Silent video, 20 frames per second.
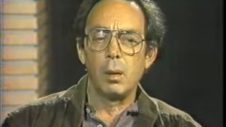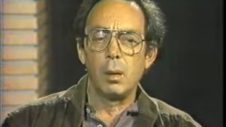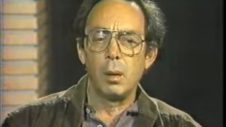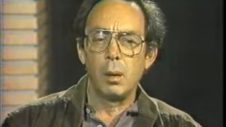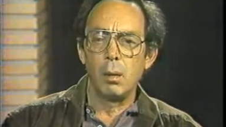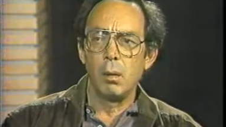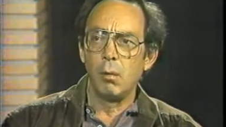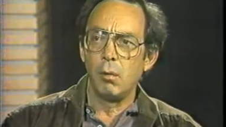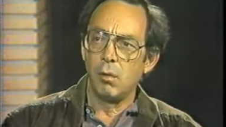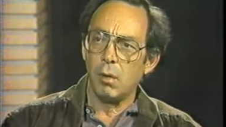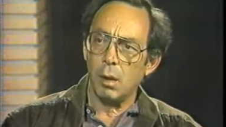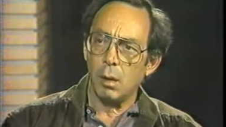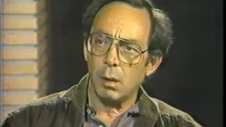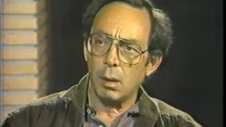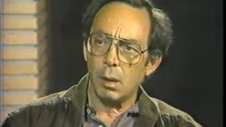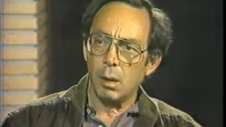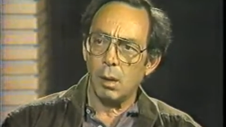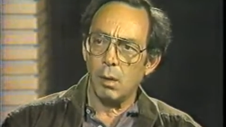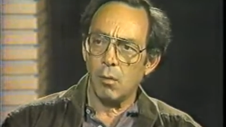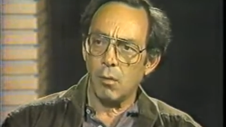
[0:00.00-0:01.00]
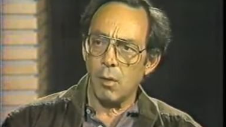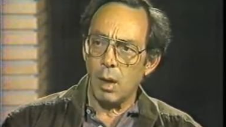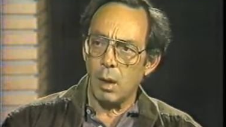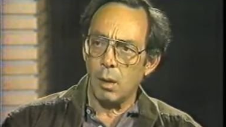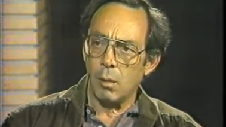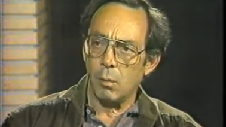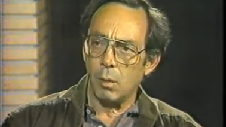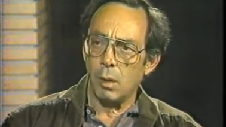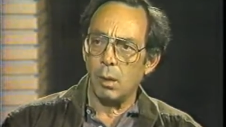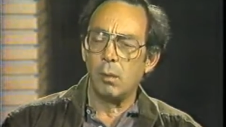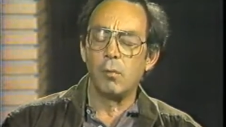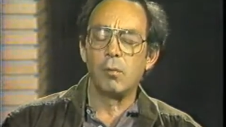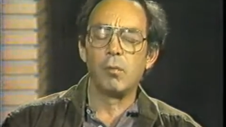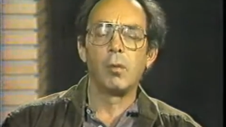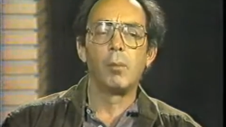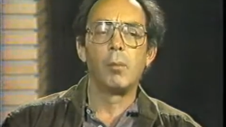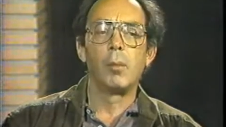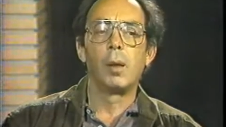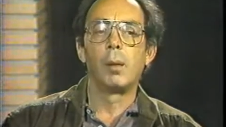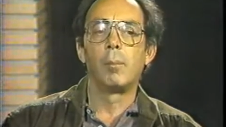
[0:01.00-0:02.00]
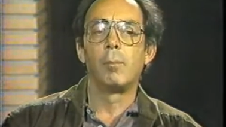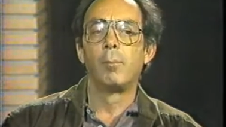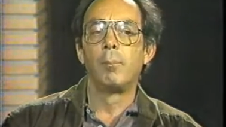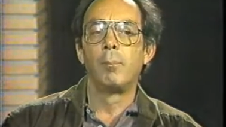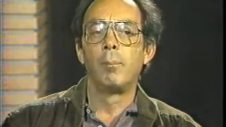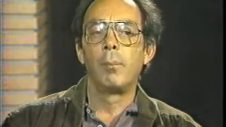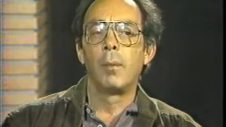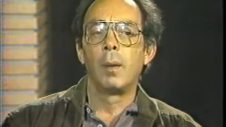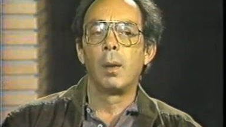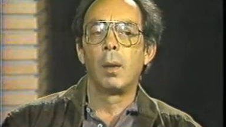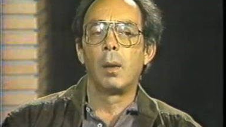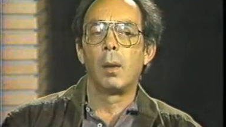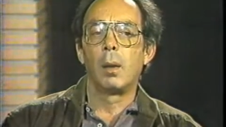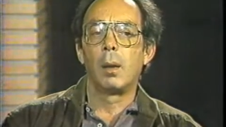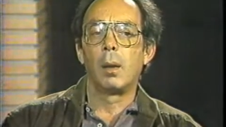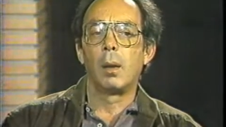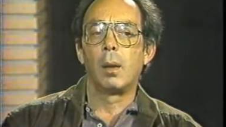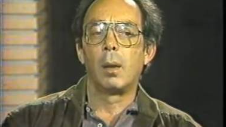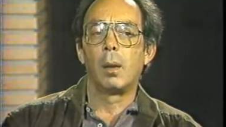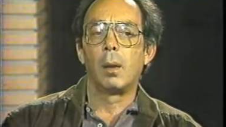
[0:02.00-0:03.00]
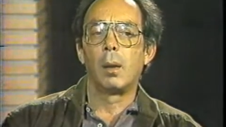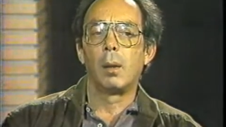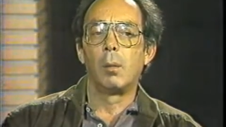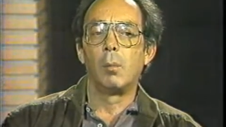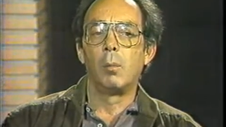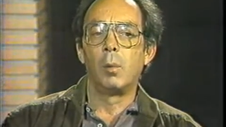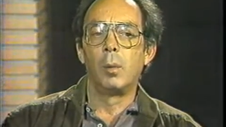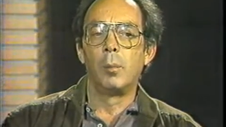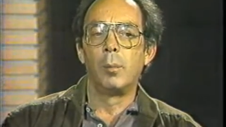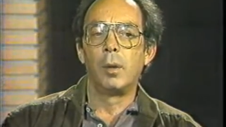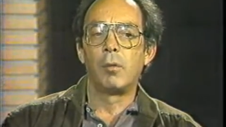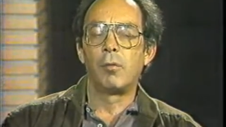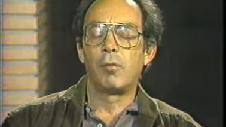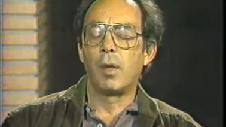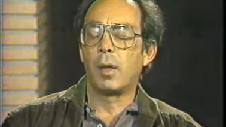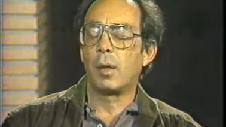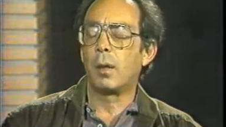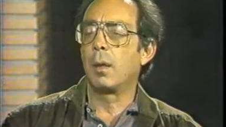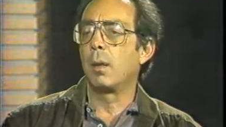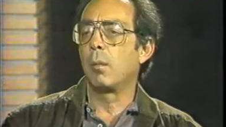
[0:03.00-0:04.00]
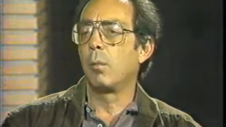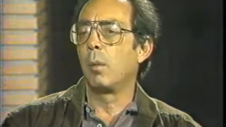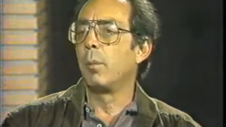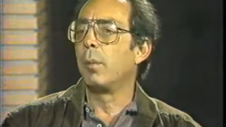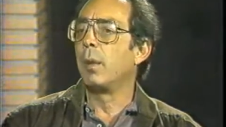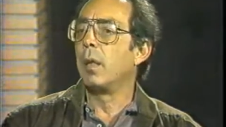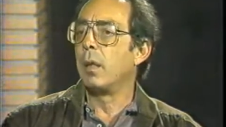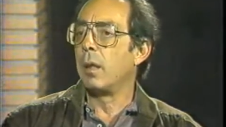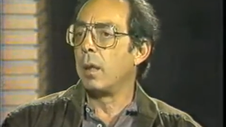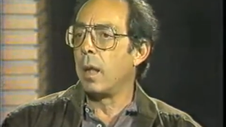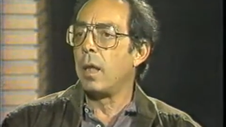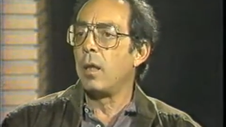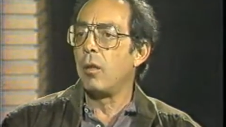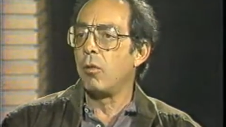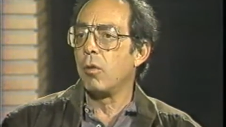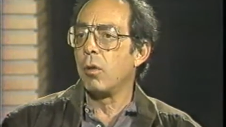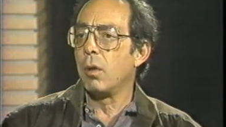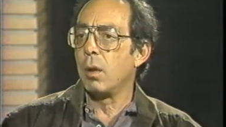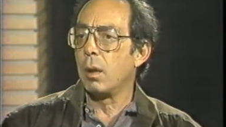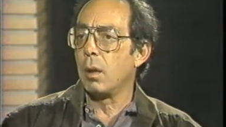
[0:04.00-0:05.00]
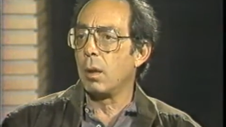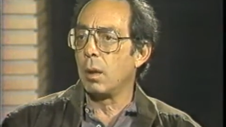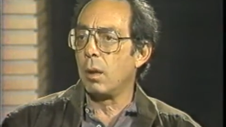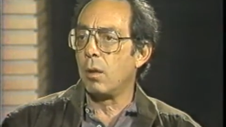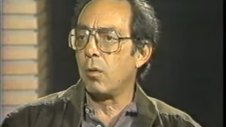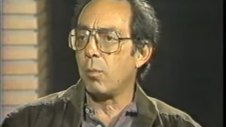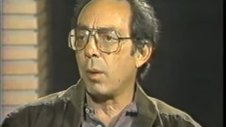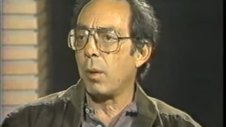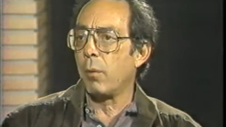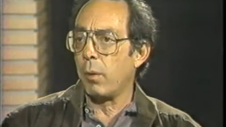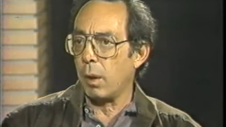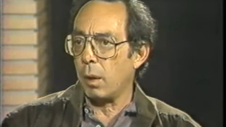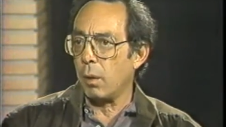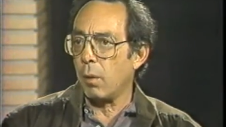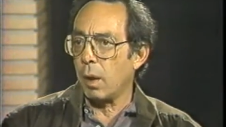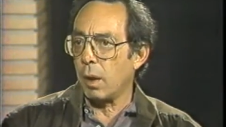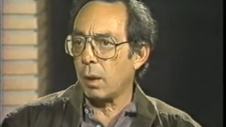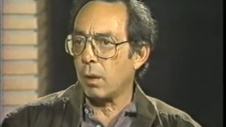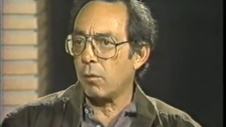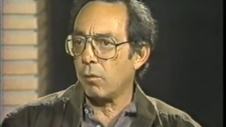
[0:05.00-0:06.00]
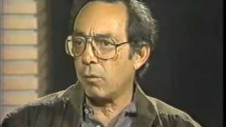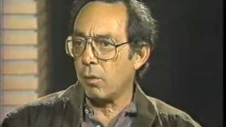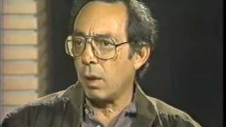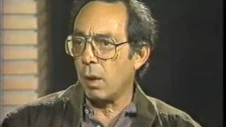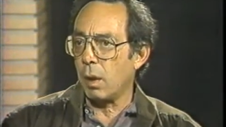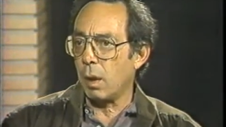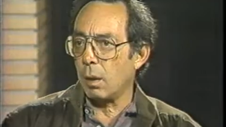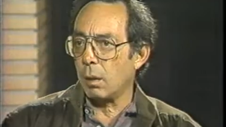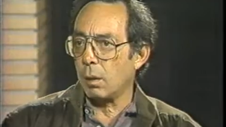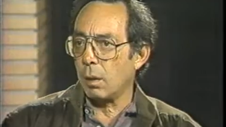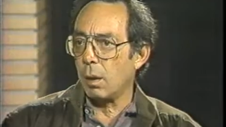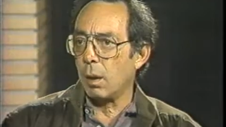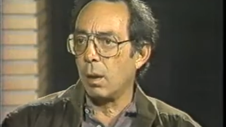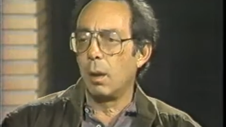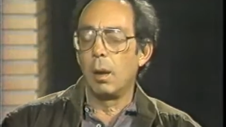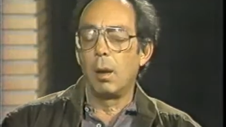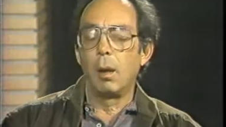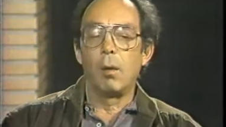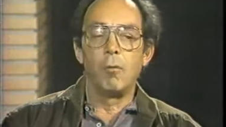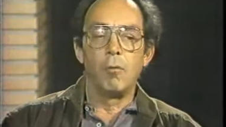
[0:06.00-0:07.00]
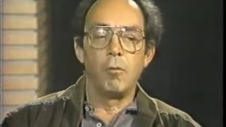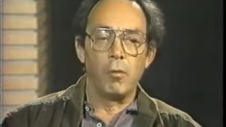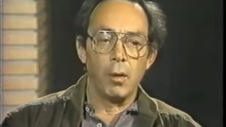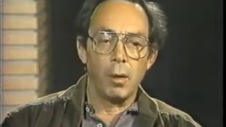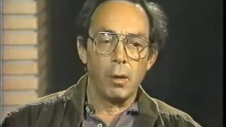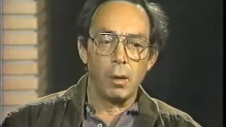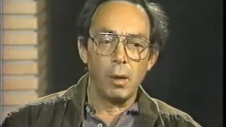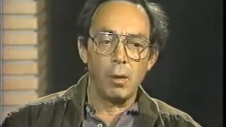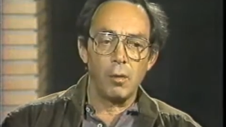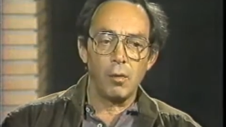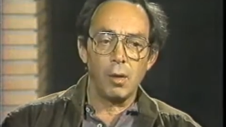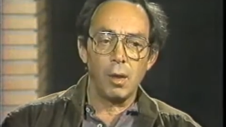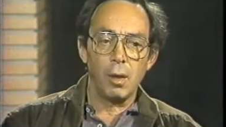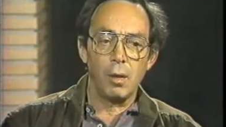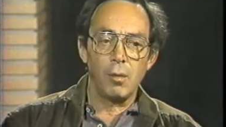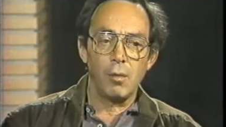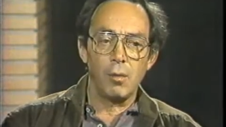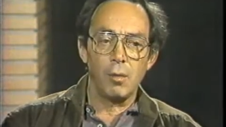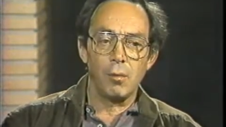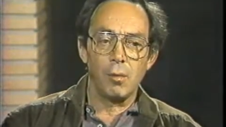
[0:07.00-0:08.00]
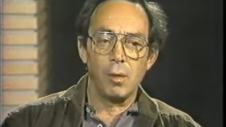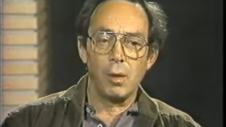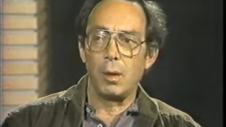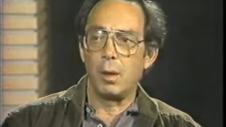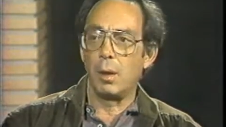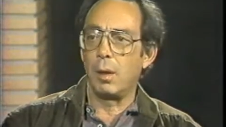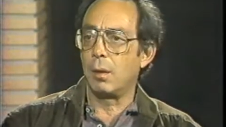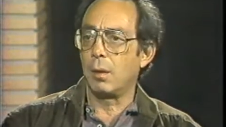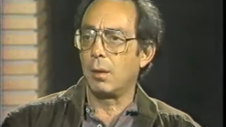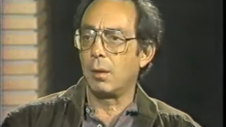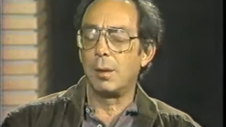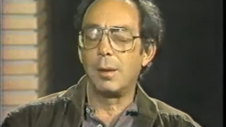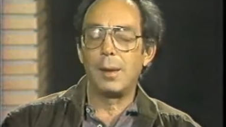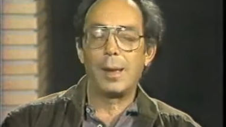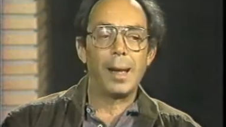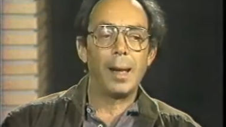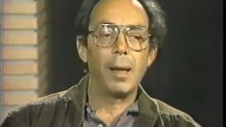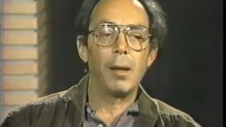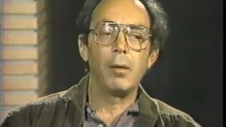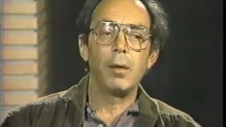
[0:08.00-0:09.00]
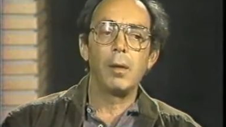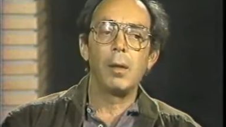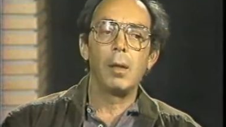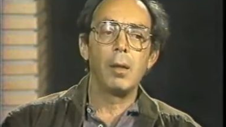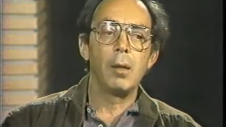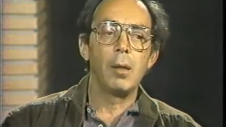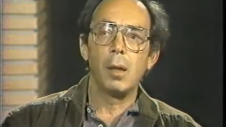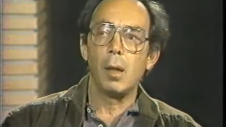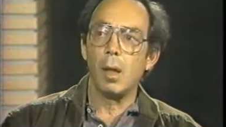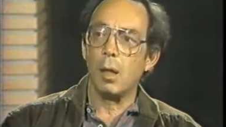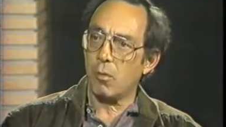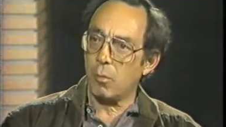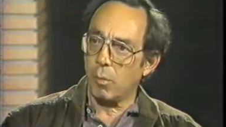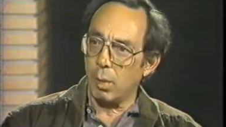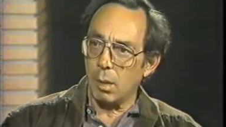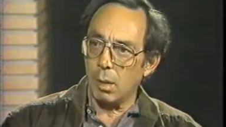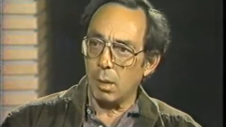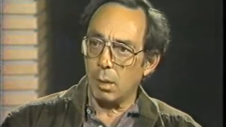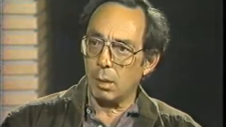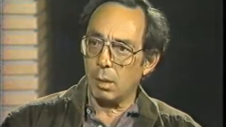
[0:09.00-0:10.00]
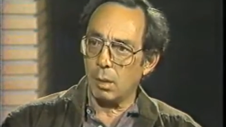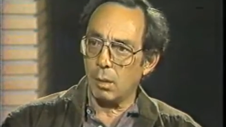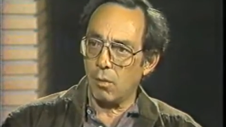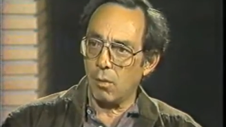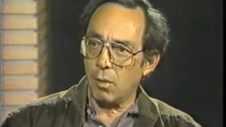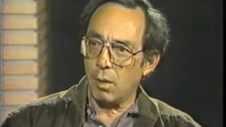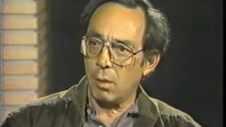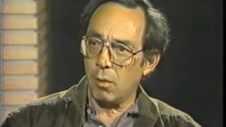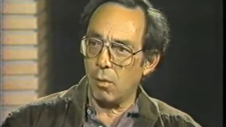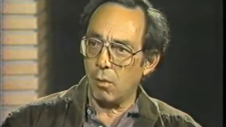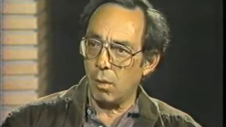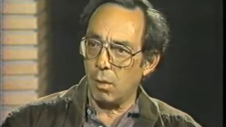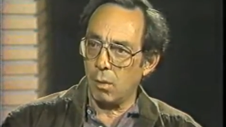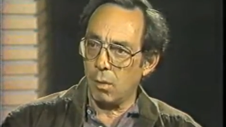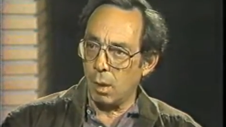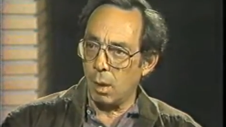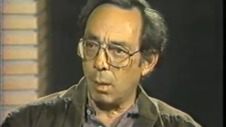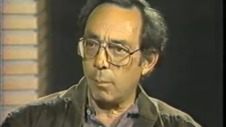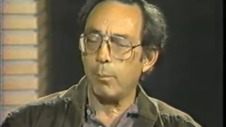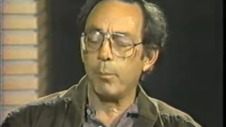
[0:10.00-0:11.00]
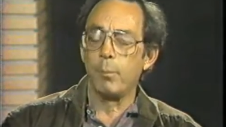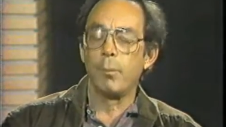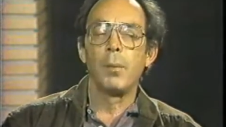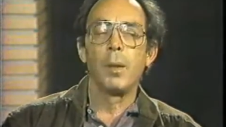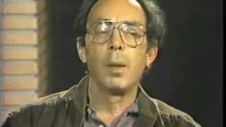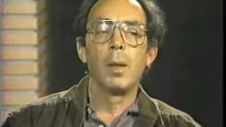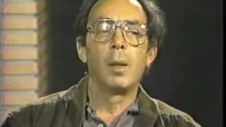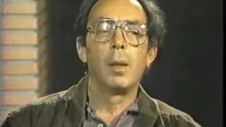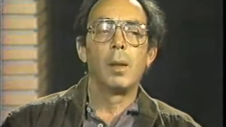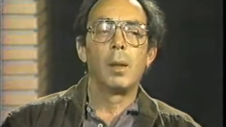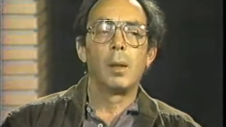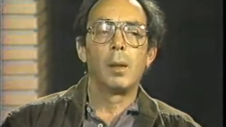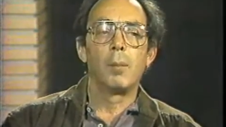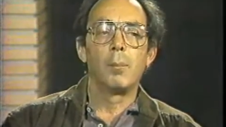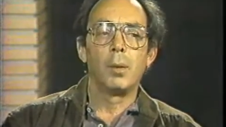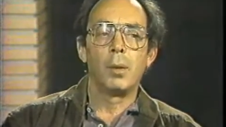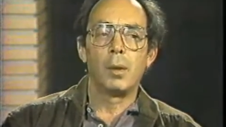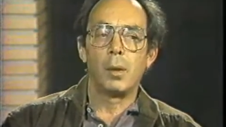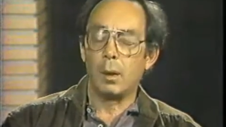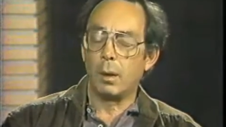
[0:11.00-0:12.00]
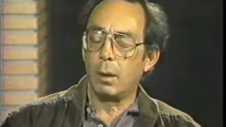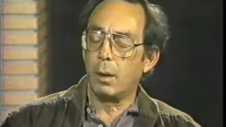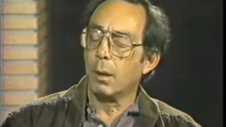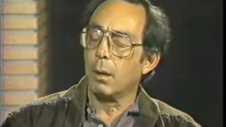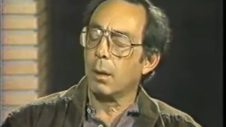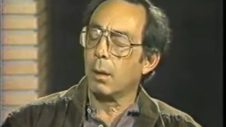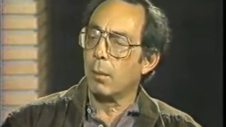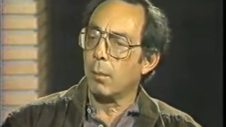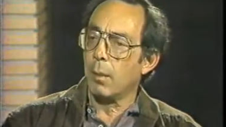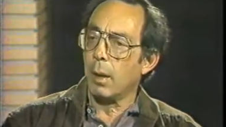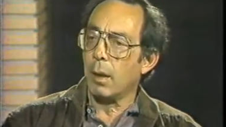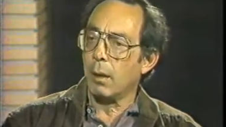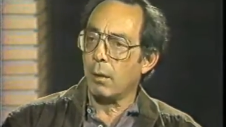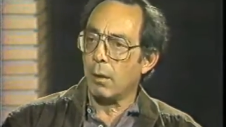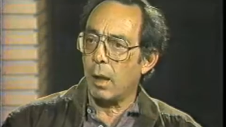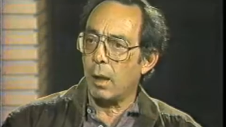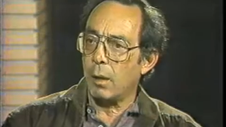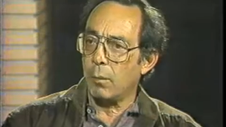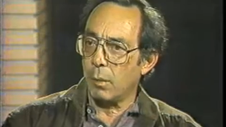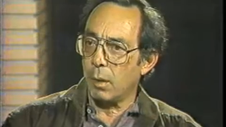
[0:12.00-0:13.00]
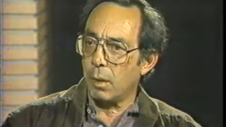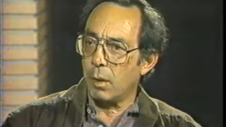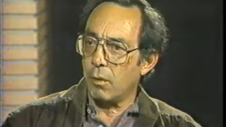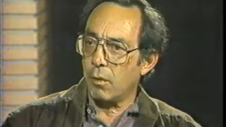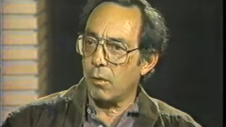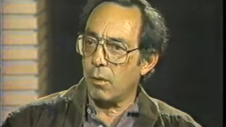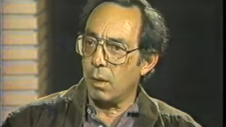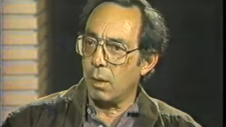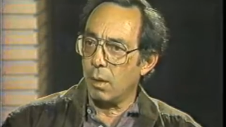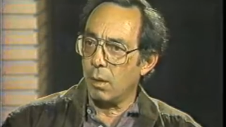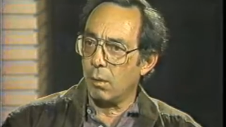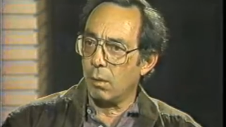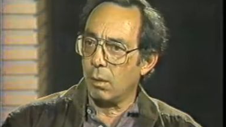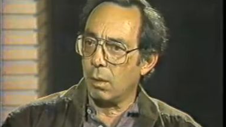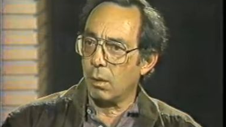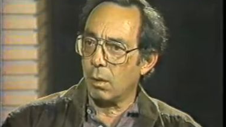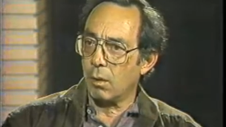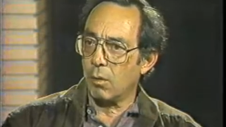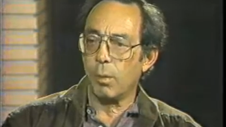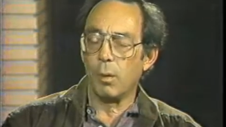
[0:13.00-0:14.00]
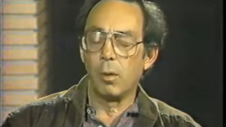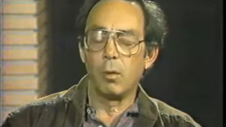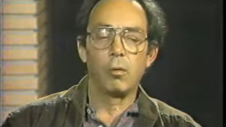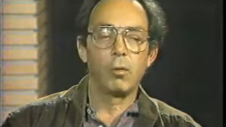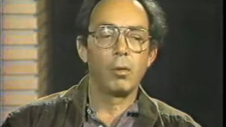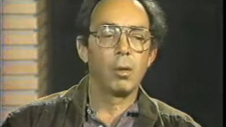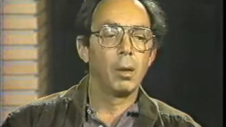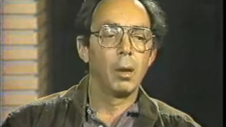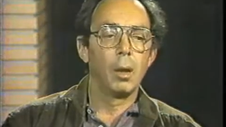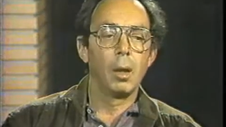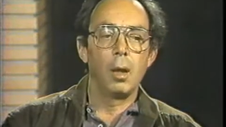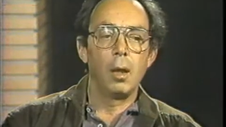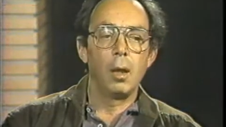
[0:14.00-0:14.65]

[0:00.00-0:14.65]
in huge areas downwind from them uh, will be affected, will be endangered at least by radioactive fallout. Various kinds of radiation carried in the dust particles that are thrown up, uh, particularly by a ground burst in a nuclear explosion,